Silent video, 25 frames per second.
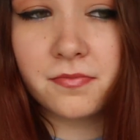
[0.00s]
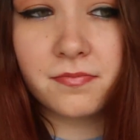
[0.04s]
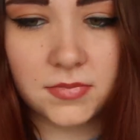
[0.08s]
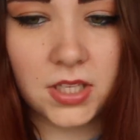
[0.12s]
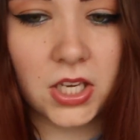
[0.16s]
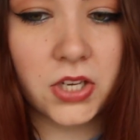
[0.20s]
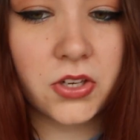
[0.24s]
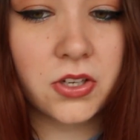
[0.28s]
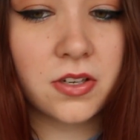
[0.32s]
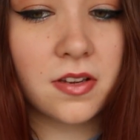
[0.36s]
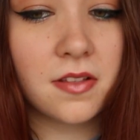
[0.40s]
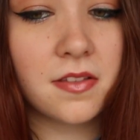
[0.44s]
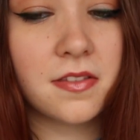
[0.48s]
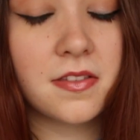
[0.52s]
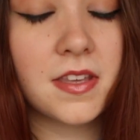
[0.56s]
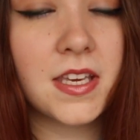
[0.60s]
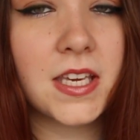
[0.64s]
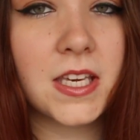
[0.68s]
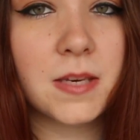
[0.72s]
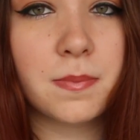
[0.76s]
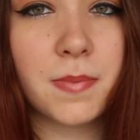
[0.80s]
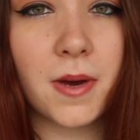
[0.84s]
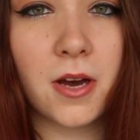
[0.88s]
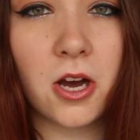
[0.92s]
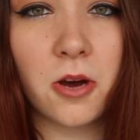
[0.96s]
I couldn't
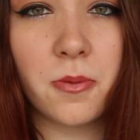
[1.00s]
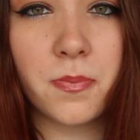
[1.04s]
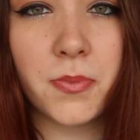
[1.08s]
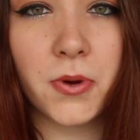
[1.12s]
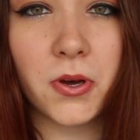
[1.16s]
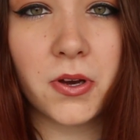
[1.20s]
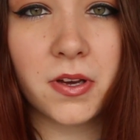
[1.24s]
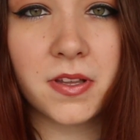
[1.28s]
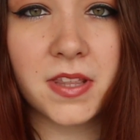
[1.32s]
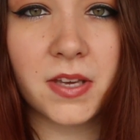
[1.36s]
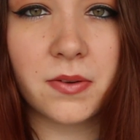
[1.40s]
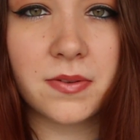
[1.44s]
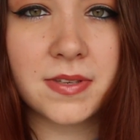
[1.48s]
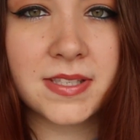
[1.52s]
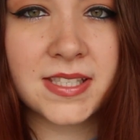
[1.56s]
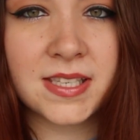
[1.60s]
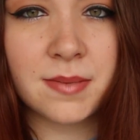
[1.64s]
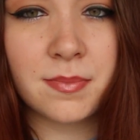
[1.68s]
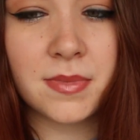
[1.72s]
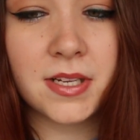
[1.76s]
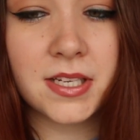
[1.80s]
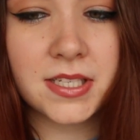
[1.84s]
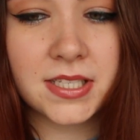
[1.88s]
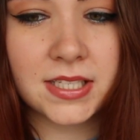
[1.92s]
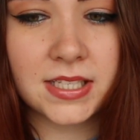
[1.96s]
think about a book that was
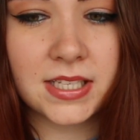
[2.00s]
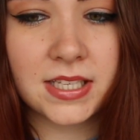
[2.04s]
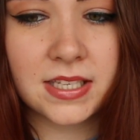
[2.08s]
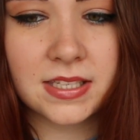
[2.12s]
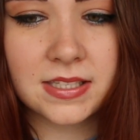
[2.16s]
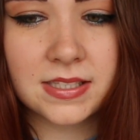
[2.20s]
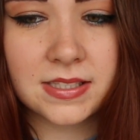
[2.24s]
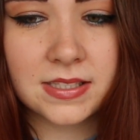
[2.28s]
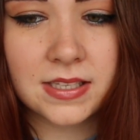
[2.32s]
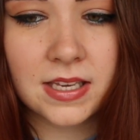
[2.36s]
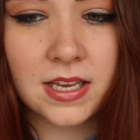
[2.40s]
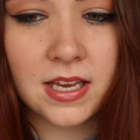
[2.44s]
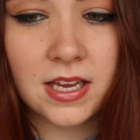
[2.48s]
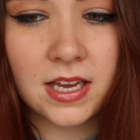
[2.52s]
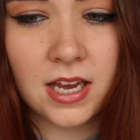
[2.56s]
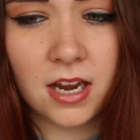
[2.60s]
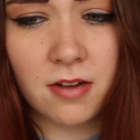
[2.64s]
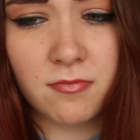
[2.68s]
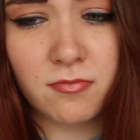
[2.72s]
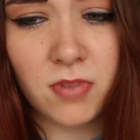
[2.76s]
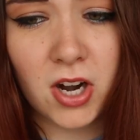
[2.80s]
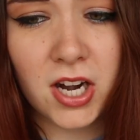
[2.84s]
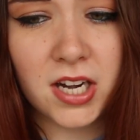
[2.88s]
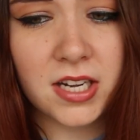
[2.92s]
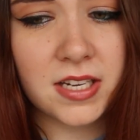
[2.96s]
similar to this,
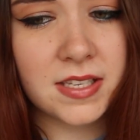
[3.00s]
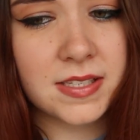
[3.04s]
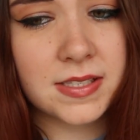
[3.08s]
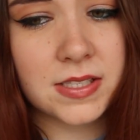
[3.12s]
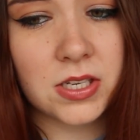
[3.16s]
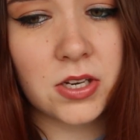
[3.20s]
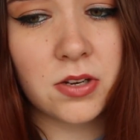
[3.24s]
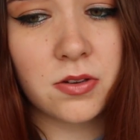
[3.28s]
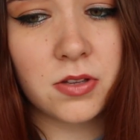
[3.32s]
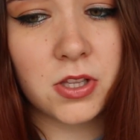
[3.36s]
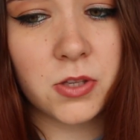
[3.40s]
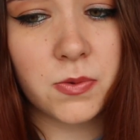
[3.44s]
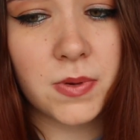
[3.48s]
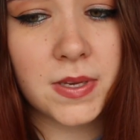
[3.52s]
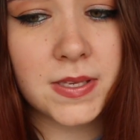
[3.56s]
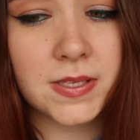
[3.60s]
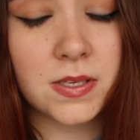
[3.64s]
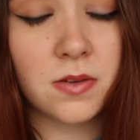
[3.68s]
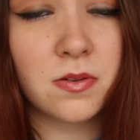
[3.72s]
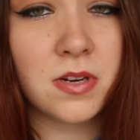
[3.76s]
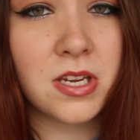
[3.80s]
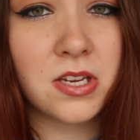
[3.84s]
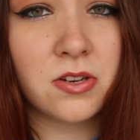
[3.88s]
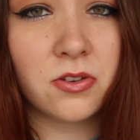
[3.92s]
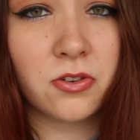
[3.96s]
and rightly so, Louise
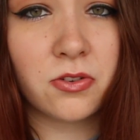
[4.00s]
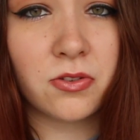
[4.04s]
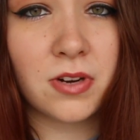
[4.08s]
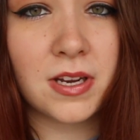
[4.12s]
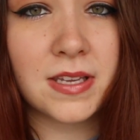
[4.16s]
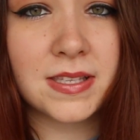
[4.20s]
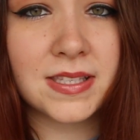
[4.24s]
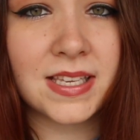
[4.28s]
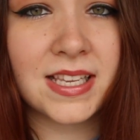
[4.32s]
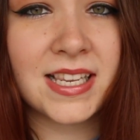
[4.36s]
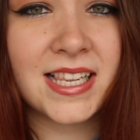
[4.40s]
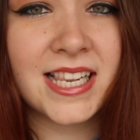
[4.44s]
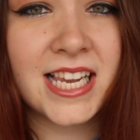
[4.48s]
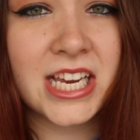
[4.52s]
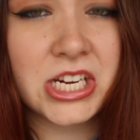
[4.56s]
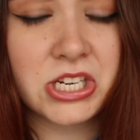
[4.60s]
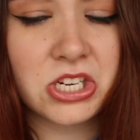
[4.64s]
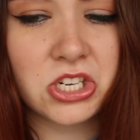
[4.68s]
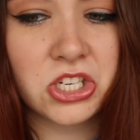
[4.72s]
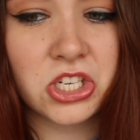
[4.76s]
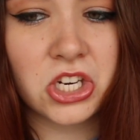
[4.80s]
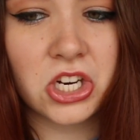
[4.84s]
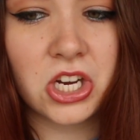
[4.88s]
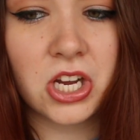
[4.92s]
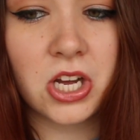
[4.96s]
O'Neill creates a
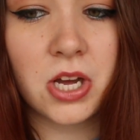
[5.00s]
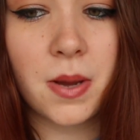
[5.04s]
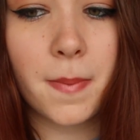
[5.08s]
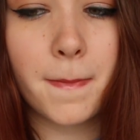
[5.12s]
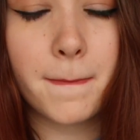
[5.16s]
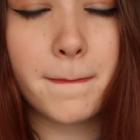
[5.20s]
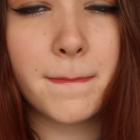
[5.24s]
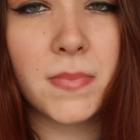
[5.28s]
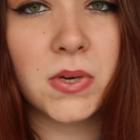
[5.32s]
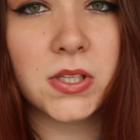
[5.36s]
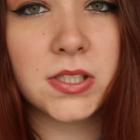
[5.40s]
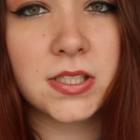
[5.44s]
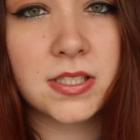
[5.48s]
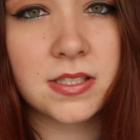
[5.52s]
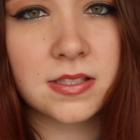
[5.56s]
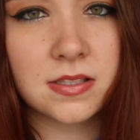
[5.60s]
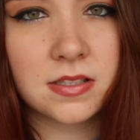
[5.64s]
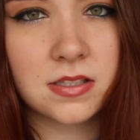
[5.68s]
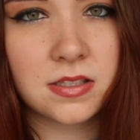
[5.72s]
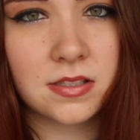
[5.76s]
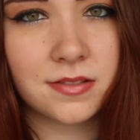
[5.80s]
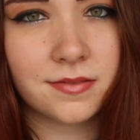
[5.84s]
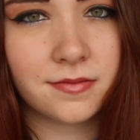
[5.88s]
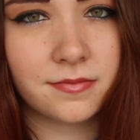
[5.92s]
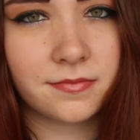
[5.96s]
literature
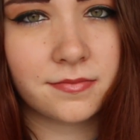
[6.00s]
must.